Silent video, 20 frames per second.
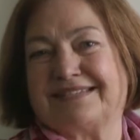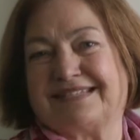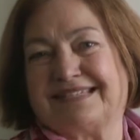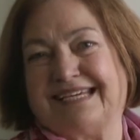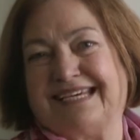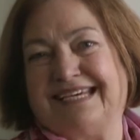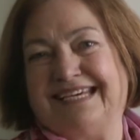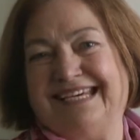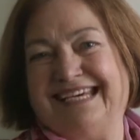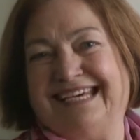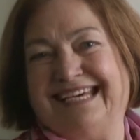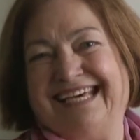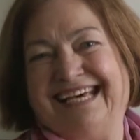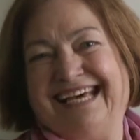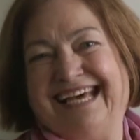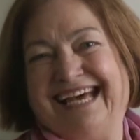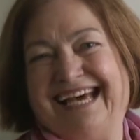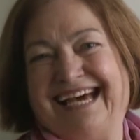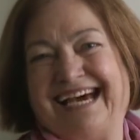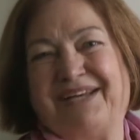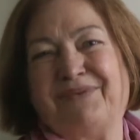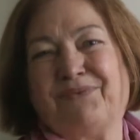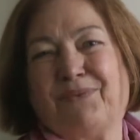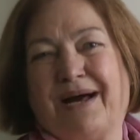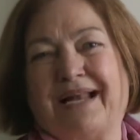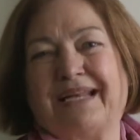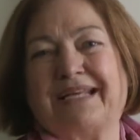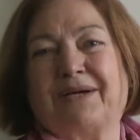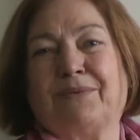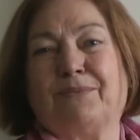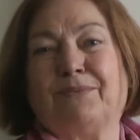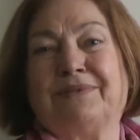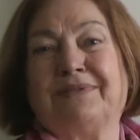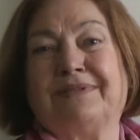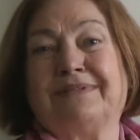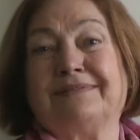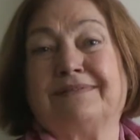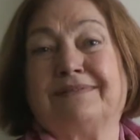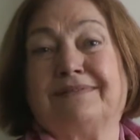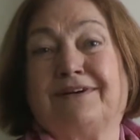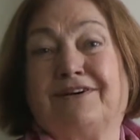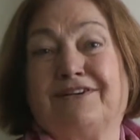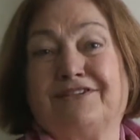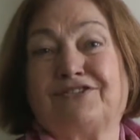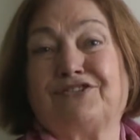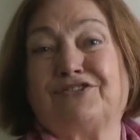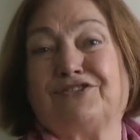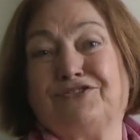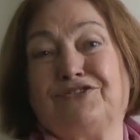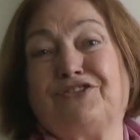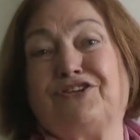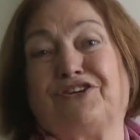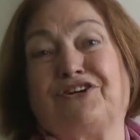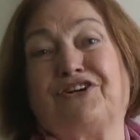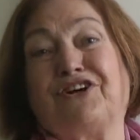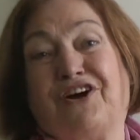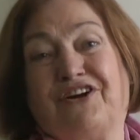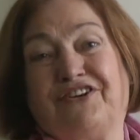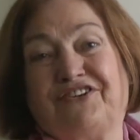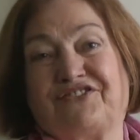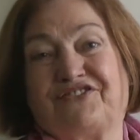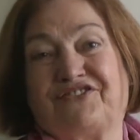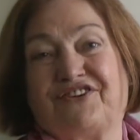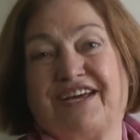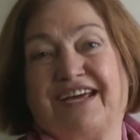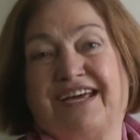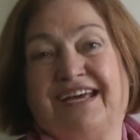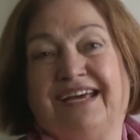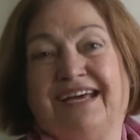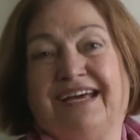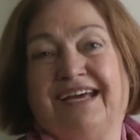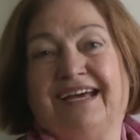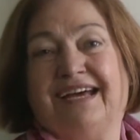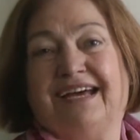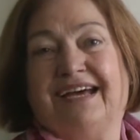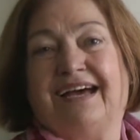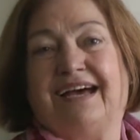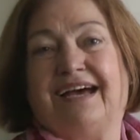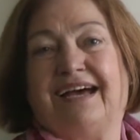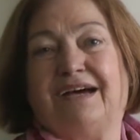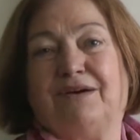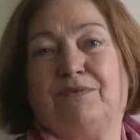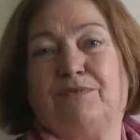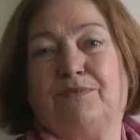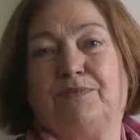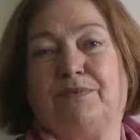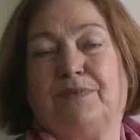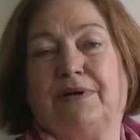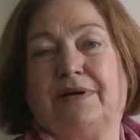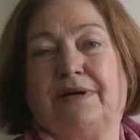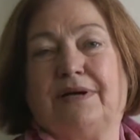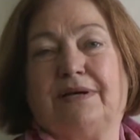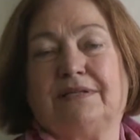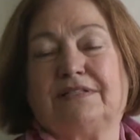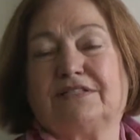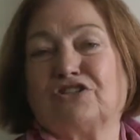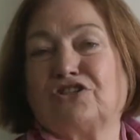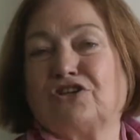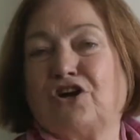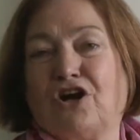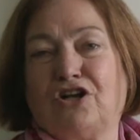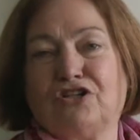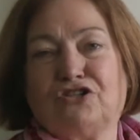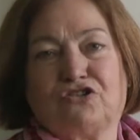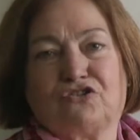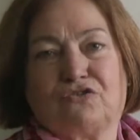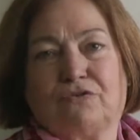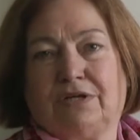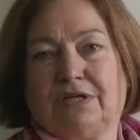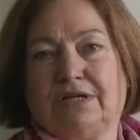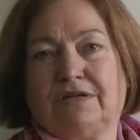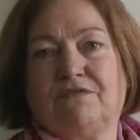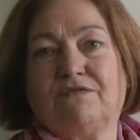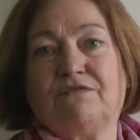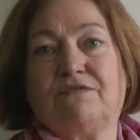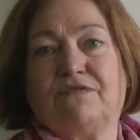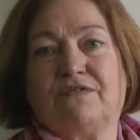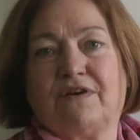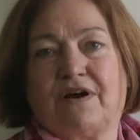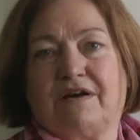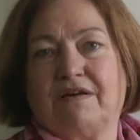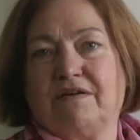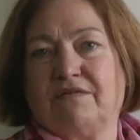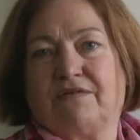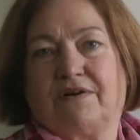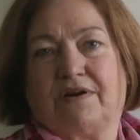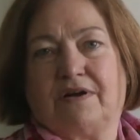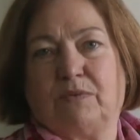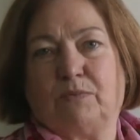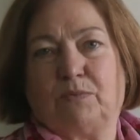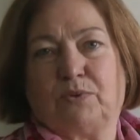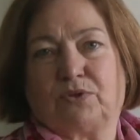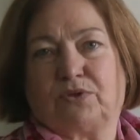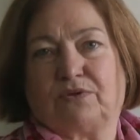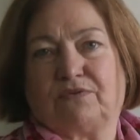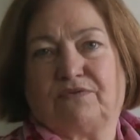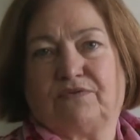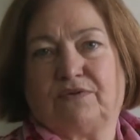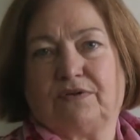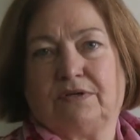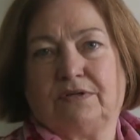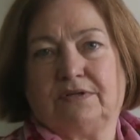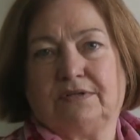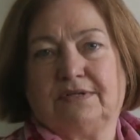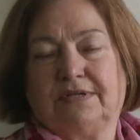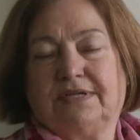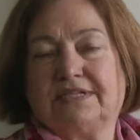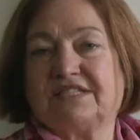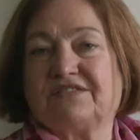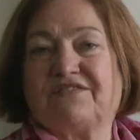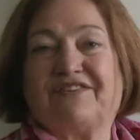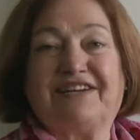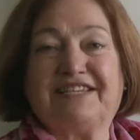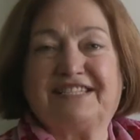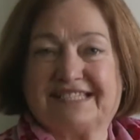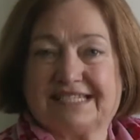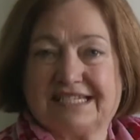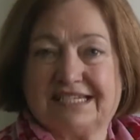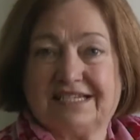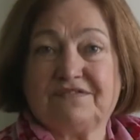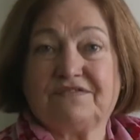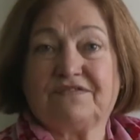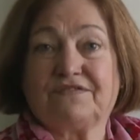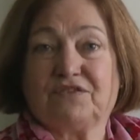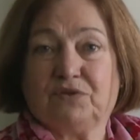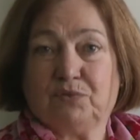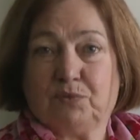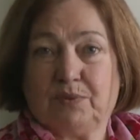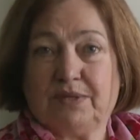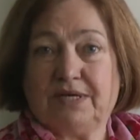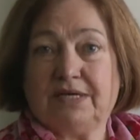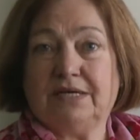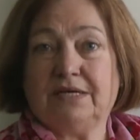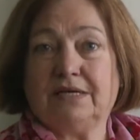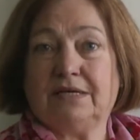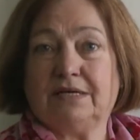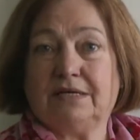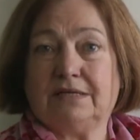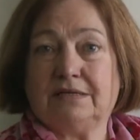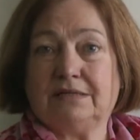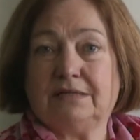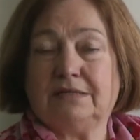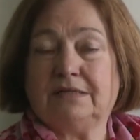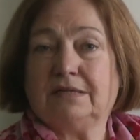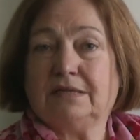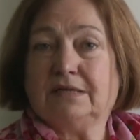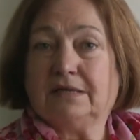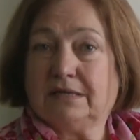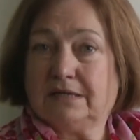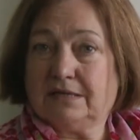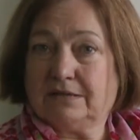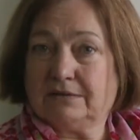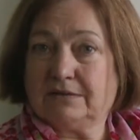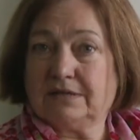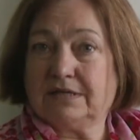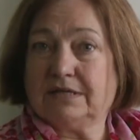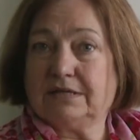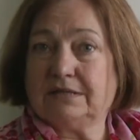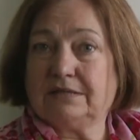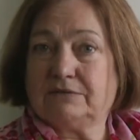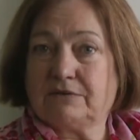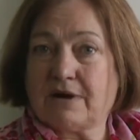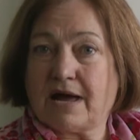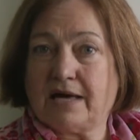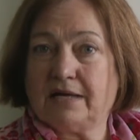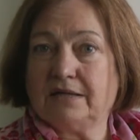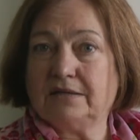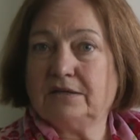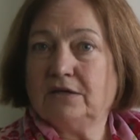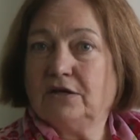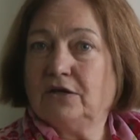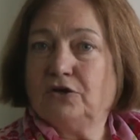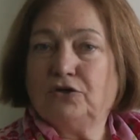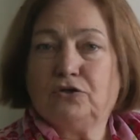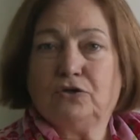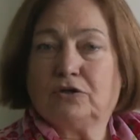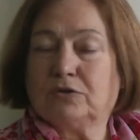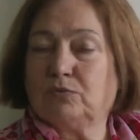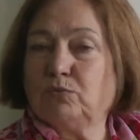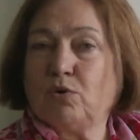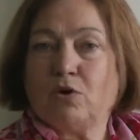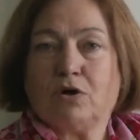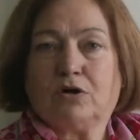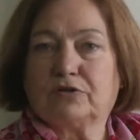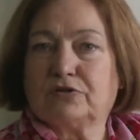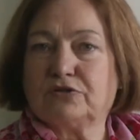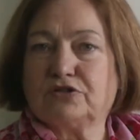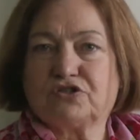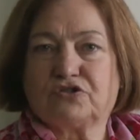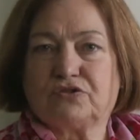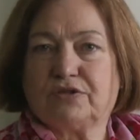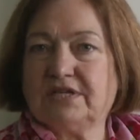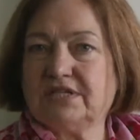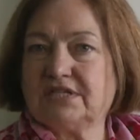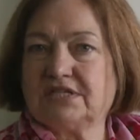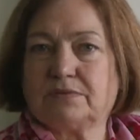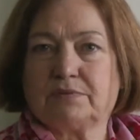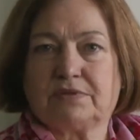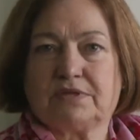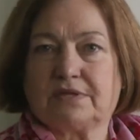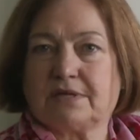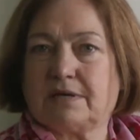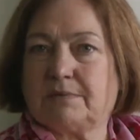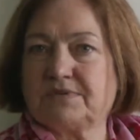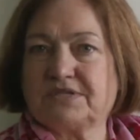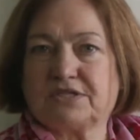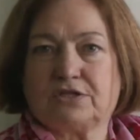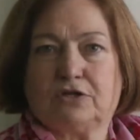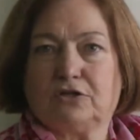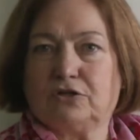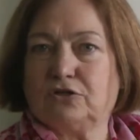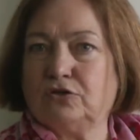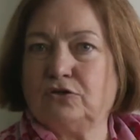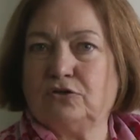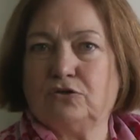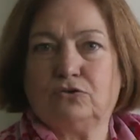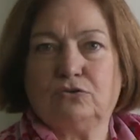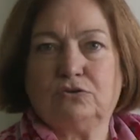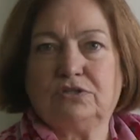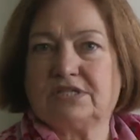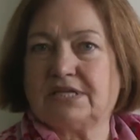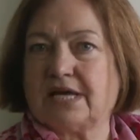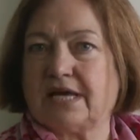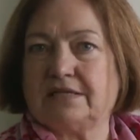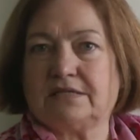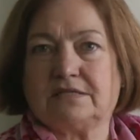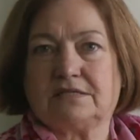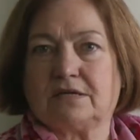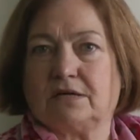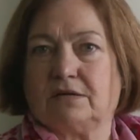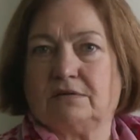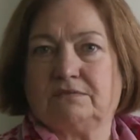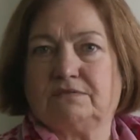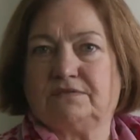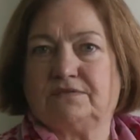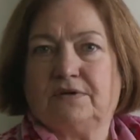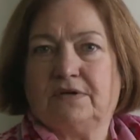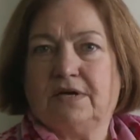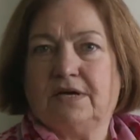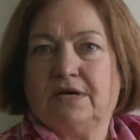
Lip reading: us tea and welcoming us to their country. It's culturally very, very beautiful. It's very safe to be in here in Iran. You can walk the streets with absolutely no sense of